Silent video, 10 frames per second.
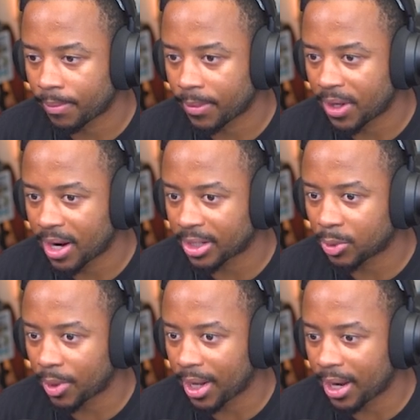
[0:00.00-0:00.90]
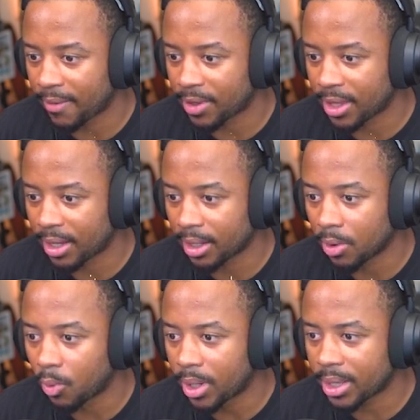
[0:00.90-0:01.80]
Dude, I just want to hit everything.
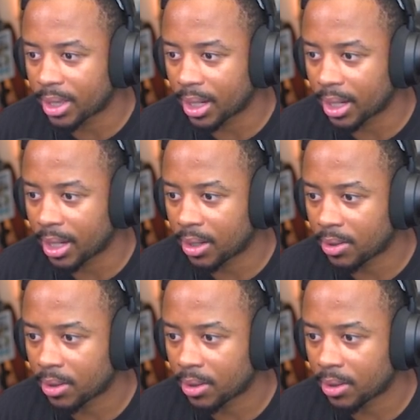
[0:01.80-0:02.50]
What the hell?